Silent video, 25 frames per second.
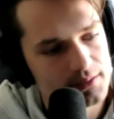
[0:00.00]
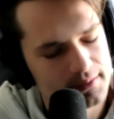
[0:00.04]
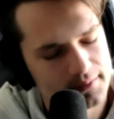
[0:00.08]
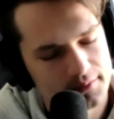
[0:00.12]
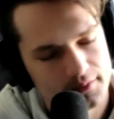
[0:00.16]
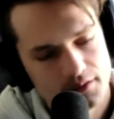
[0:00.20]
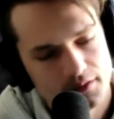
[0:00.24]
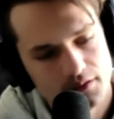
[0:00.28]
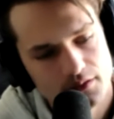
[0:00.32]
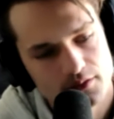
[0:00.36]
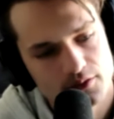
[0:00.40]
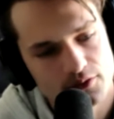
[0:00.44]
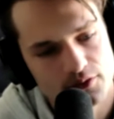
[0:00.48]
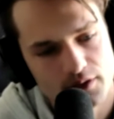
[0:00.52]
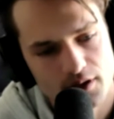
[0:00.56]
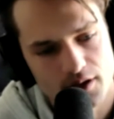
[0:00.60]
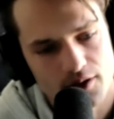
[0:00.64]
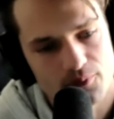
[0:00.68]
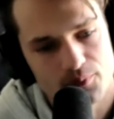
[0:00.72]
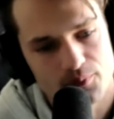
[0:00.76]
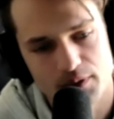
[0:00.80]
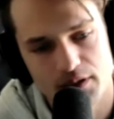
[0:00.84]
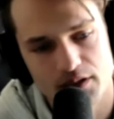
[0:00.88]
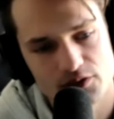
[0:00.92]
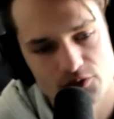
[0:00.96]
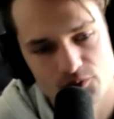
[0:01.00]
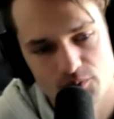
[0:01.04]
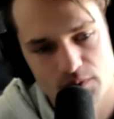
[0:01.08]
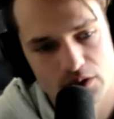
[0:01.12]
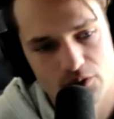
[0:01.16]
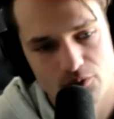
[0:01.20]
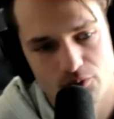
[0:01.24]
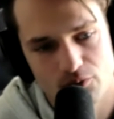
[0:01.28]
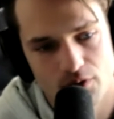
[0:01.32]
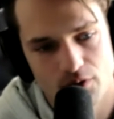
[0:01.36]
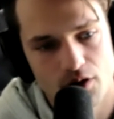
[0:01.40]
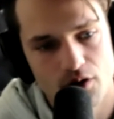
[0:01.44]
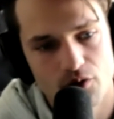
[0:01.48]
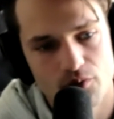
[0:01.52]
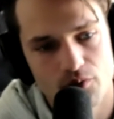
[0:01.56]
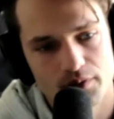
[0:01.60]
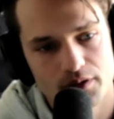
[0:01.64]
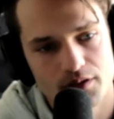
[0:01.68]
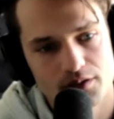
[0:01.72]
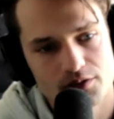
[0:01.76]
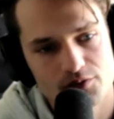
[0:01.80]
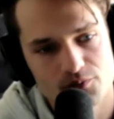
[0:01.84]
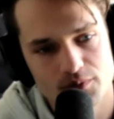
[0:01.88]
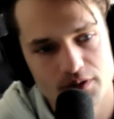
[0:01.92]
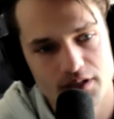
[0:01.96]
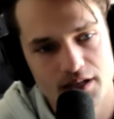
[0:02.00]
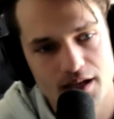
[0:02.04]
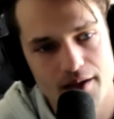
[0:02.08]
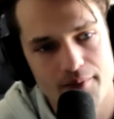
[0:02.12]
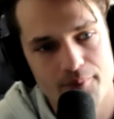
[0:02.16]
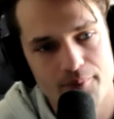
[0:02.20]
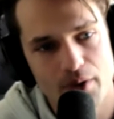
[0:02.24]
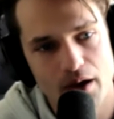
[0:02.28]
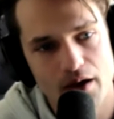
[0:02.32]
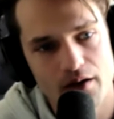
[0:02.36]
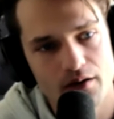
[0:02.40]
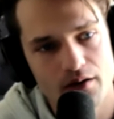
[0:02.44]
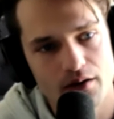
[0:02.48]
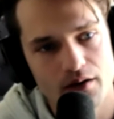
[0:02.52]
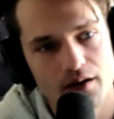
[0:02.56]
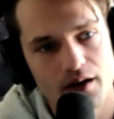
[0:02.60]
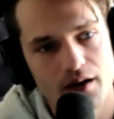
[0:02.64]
you know, yeah, because we grow, because we get better.